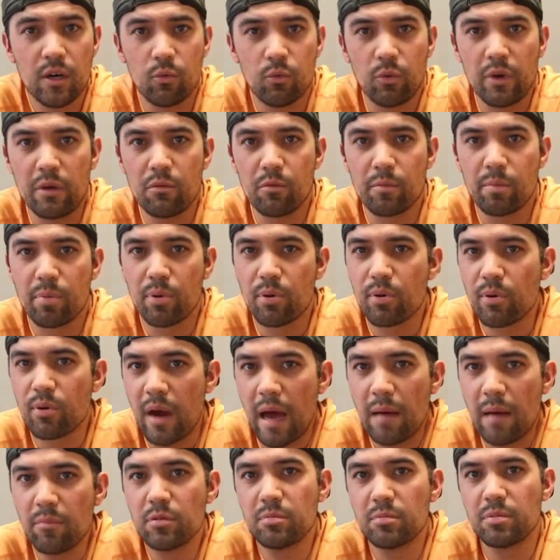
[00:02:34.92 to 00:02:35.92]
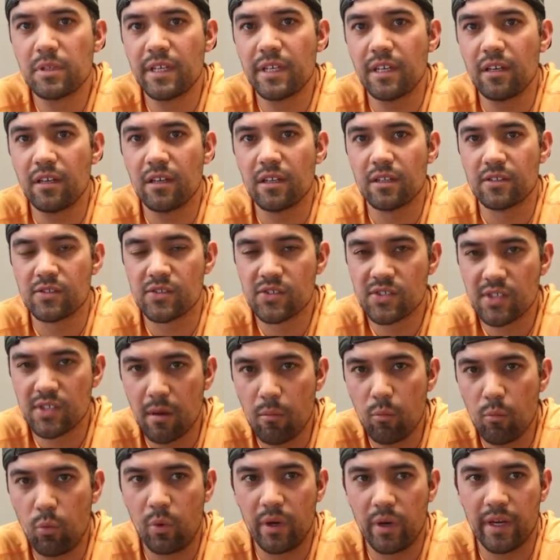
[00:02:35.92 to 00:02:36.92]
we would probably in
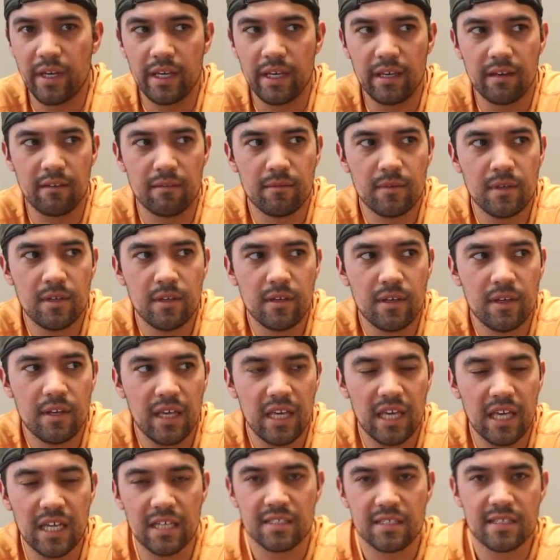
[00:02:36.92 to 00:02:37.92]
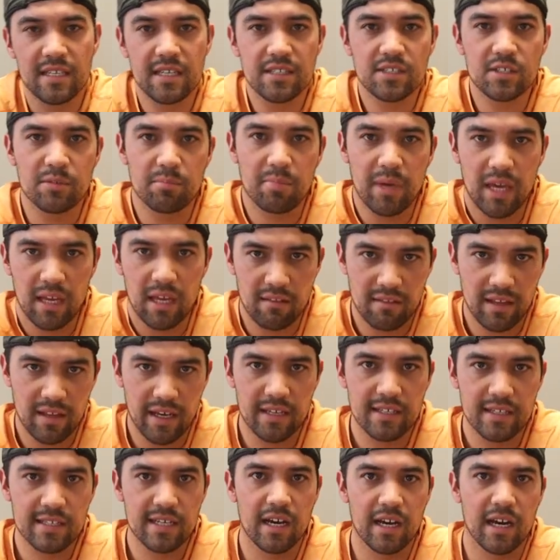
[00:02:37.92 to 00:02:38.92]
some way anticipate
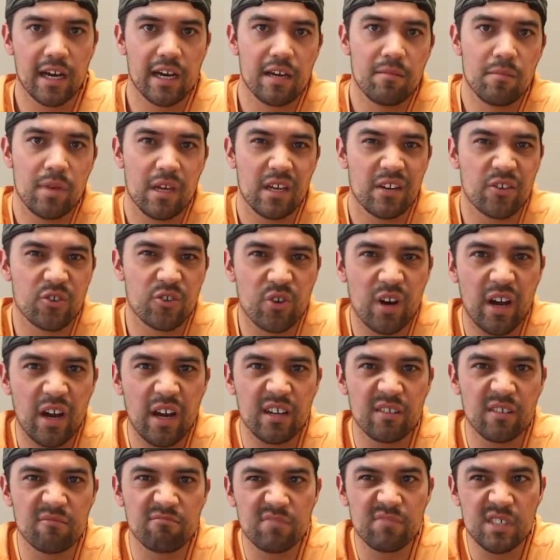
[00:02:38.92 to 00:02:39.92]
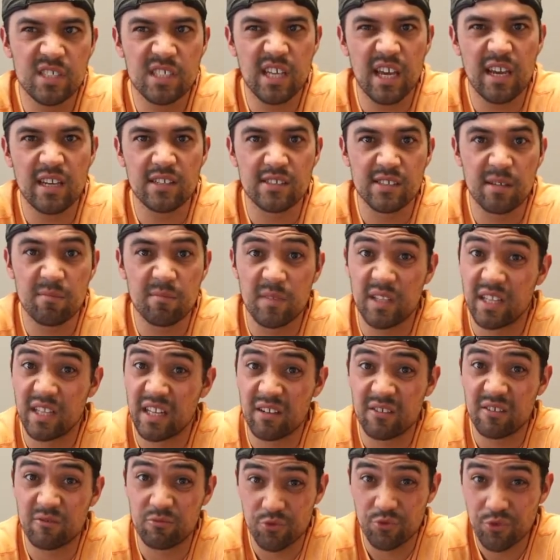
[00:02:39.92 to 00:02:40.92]
that time and try to say something
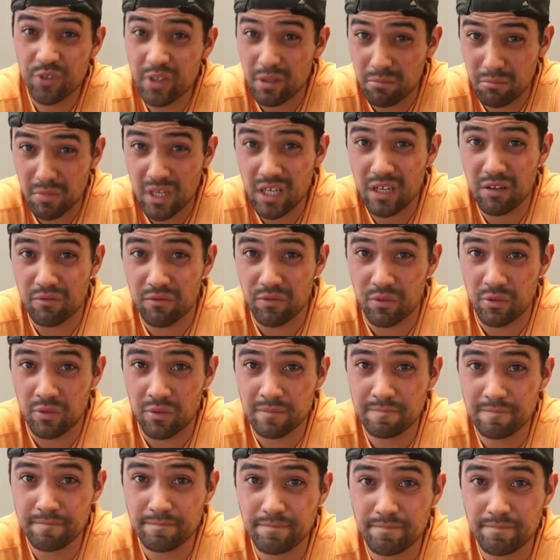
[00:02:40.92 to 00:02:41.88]
that was really meaningful.